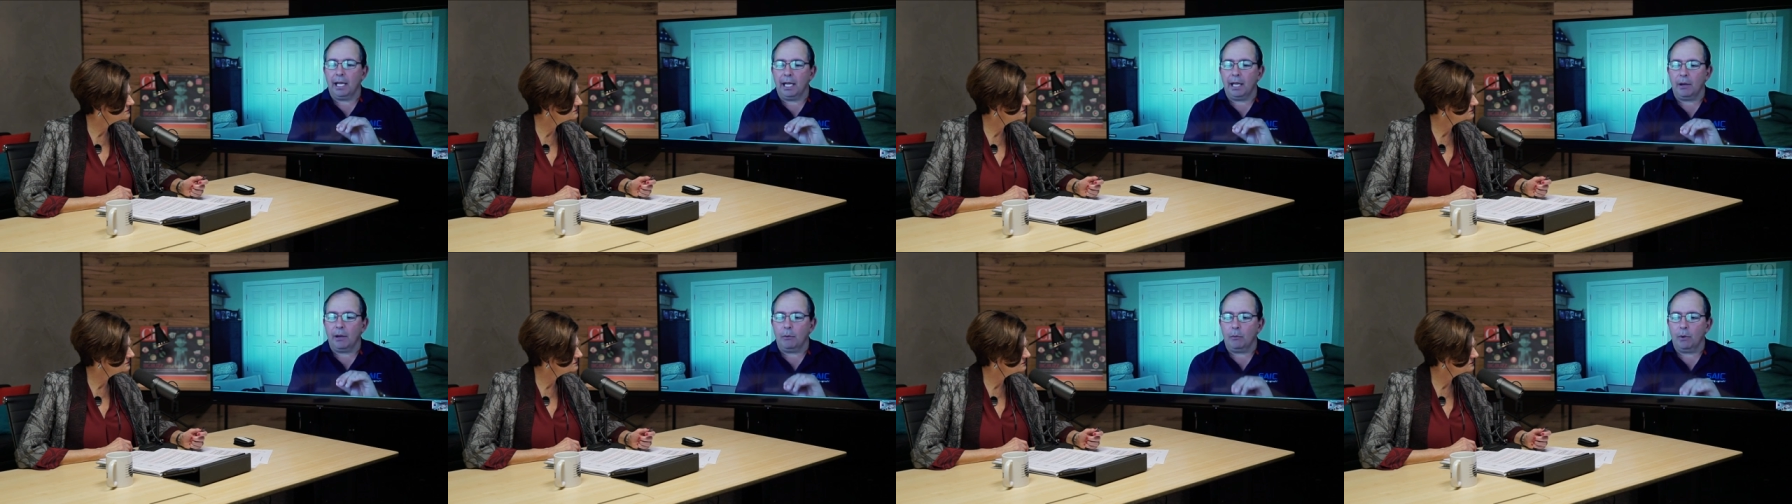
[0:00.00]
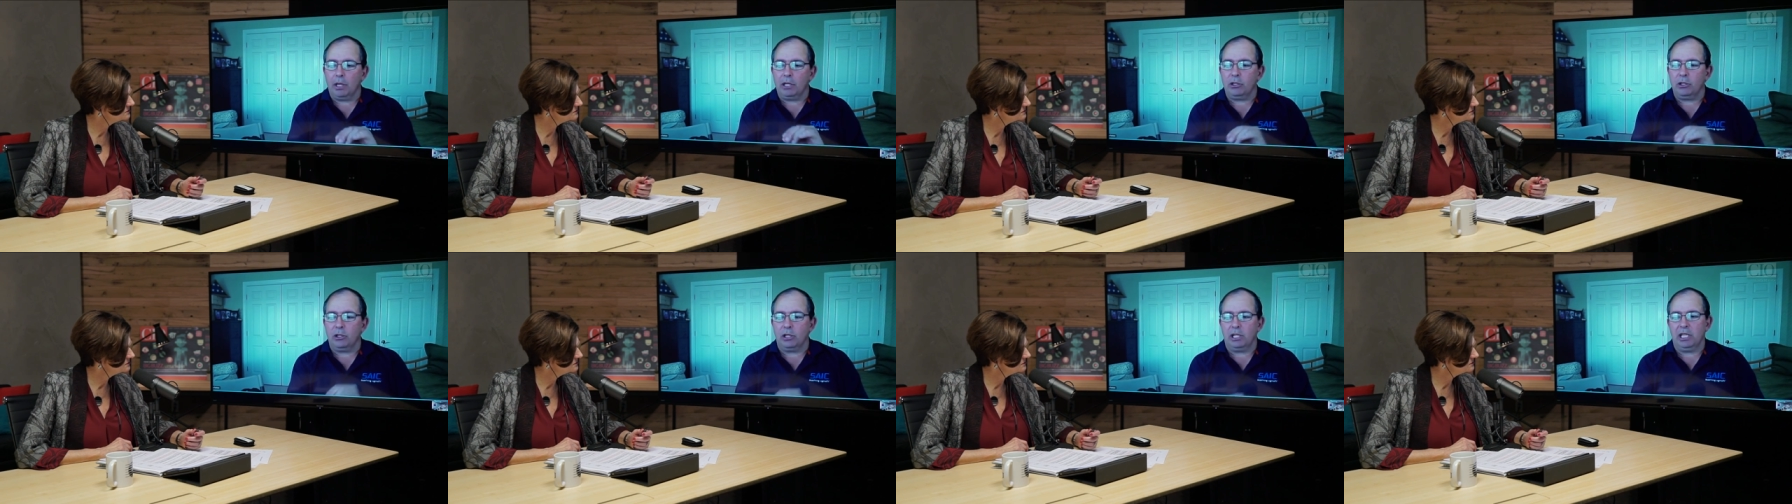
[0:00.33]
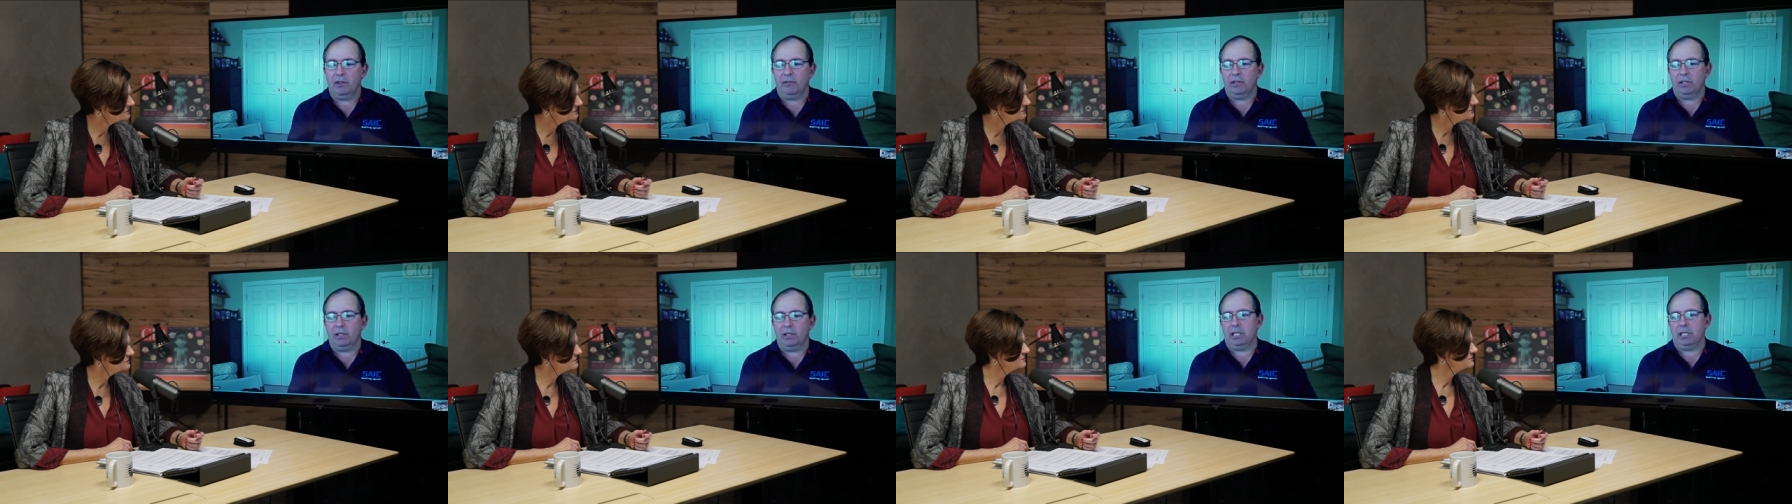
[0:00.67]
And when you
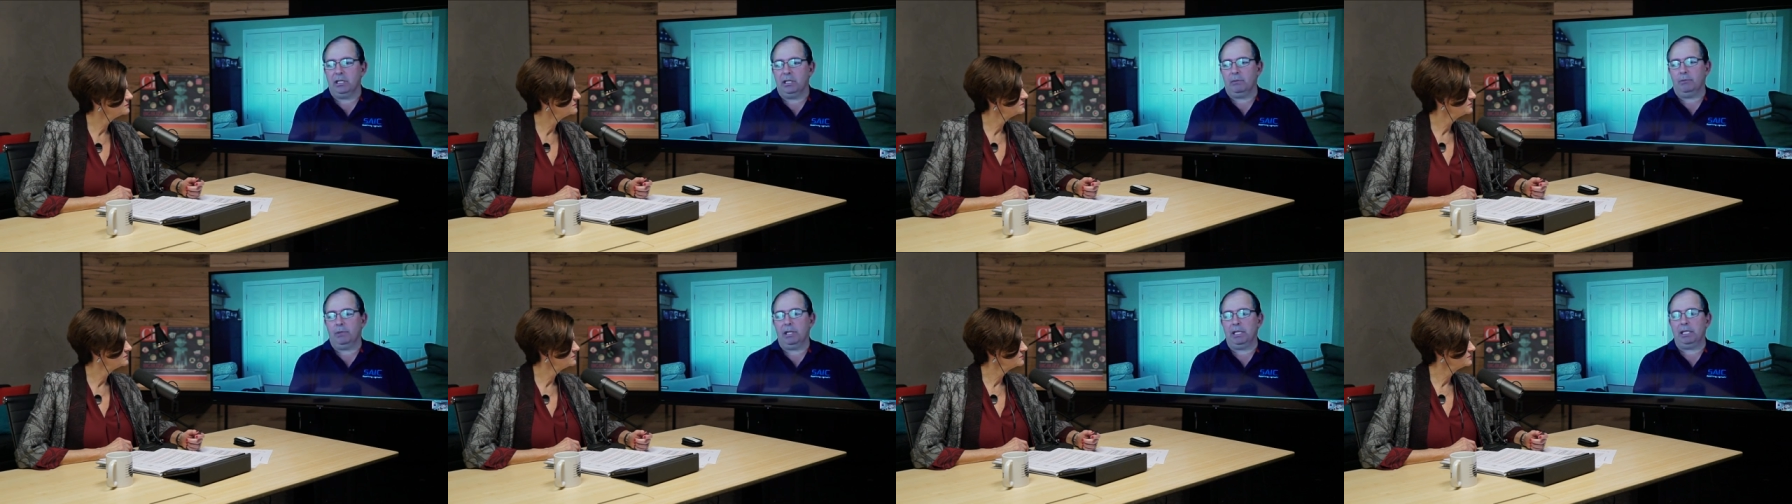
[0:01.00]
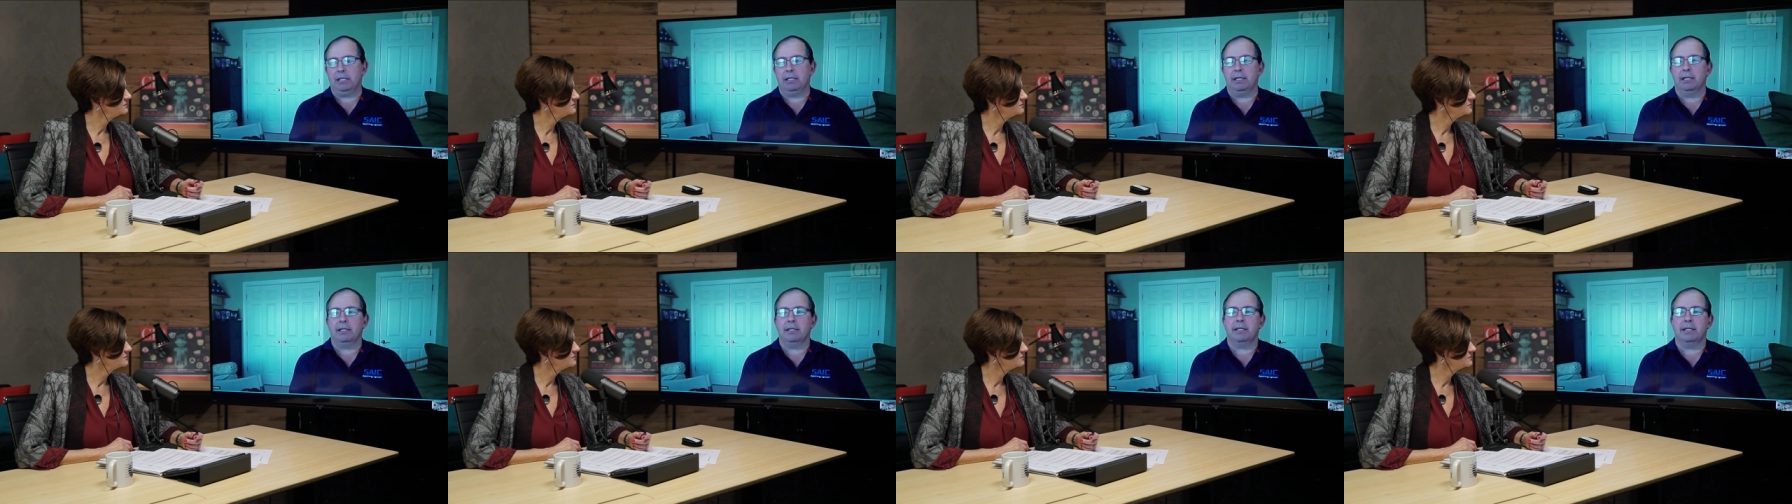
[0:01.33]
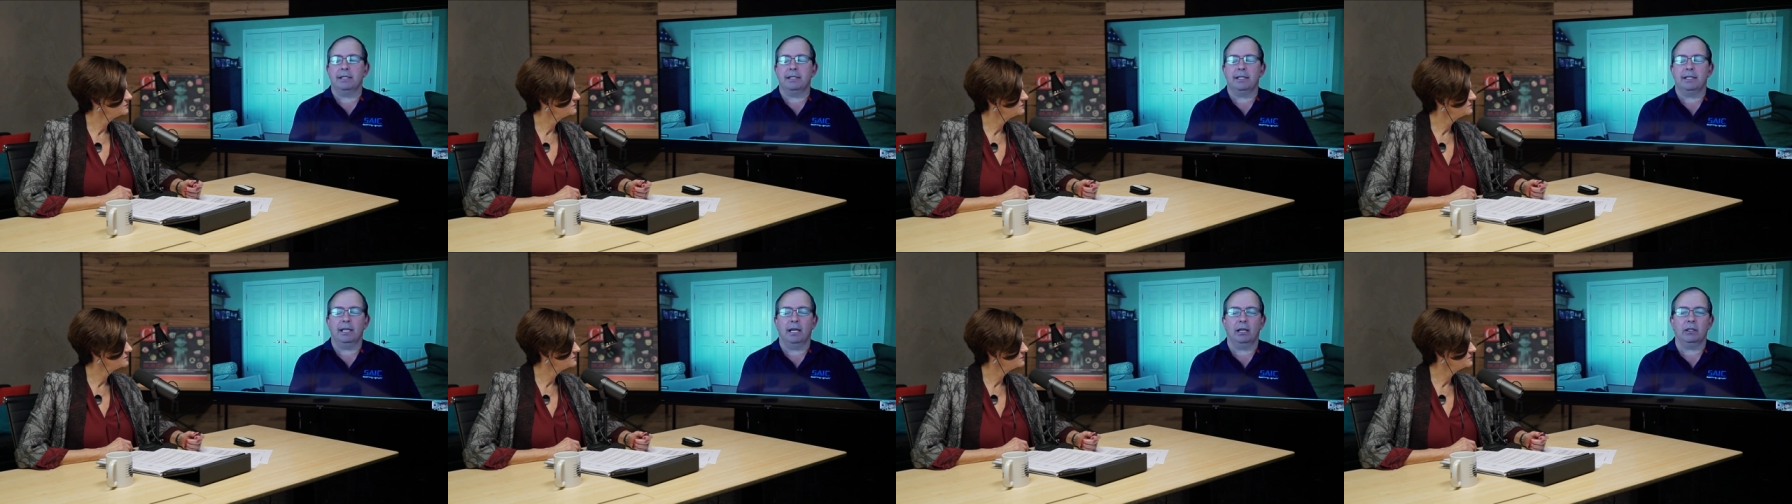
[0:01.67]
give it to the business
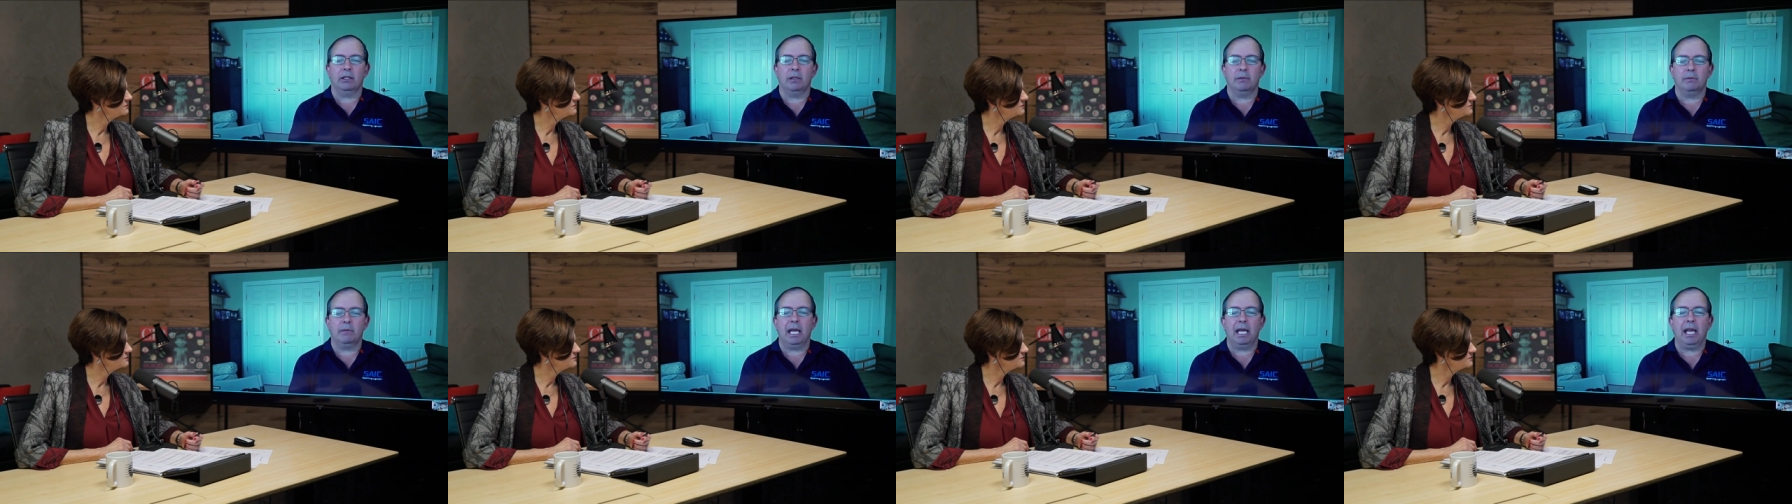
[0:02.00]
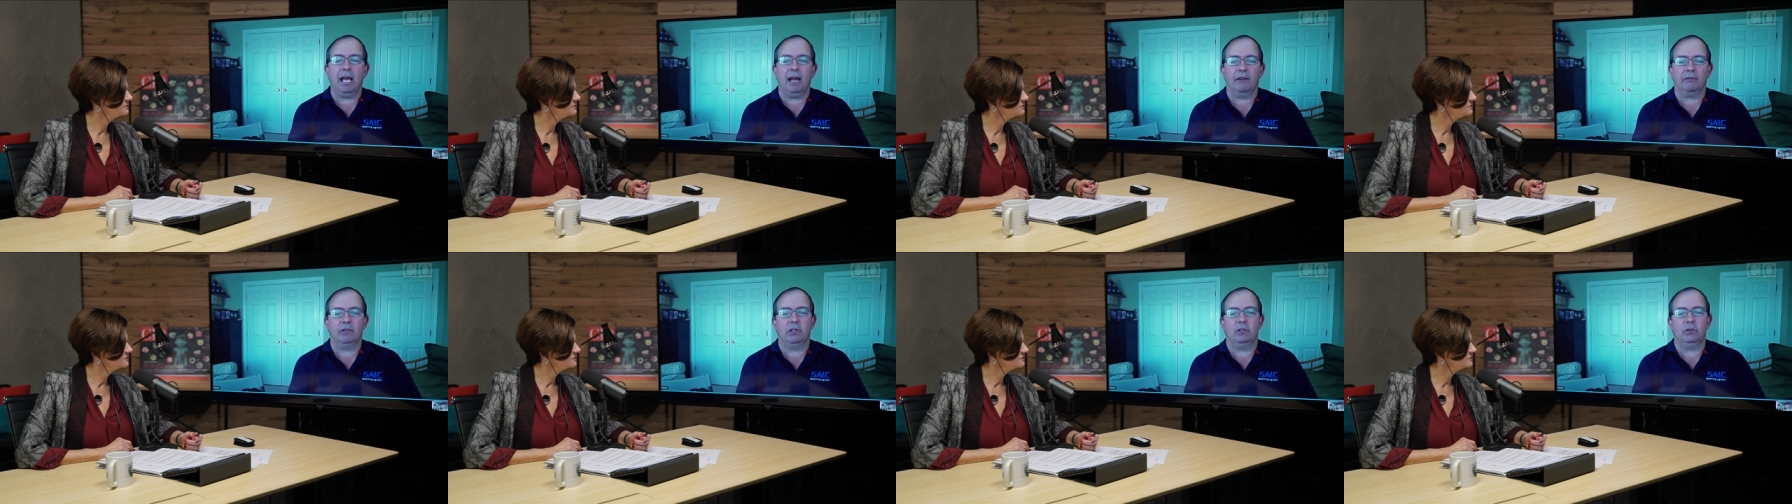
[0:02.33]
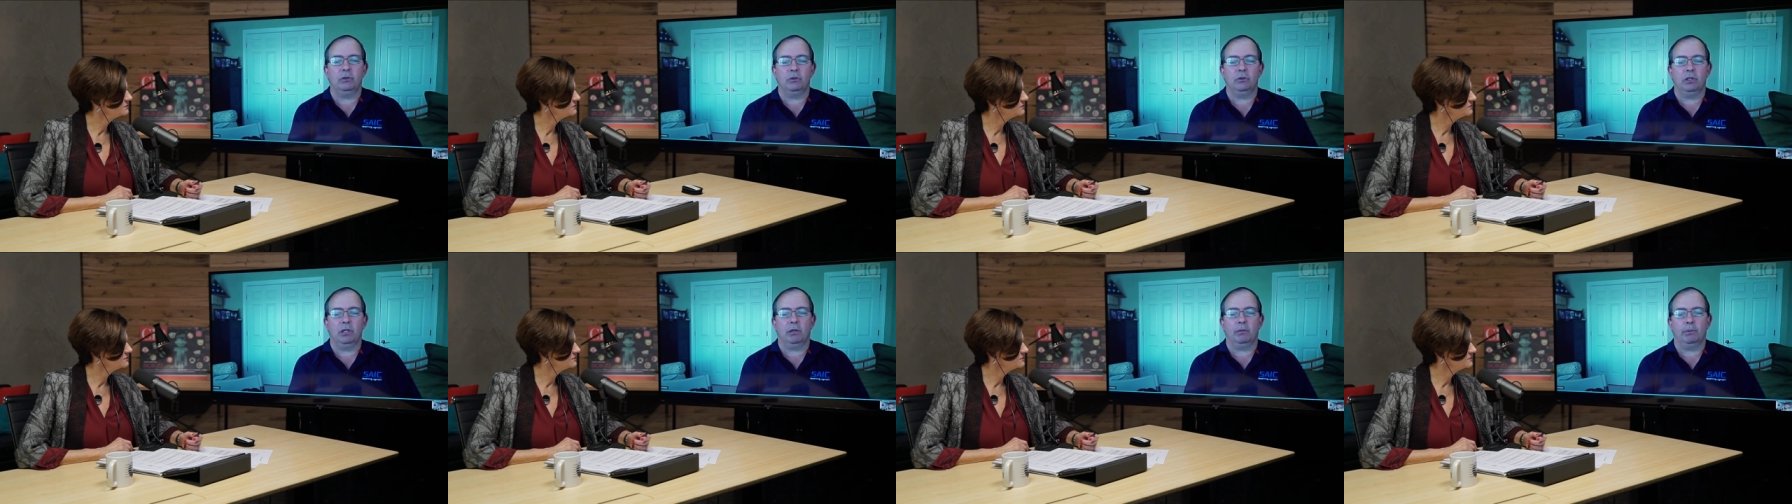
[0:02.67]
and tell them they have to do their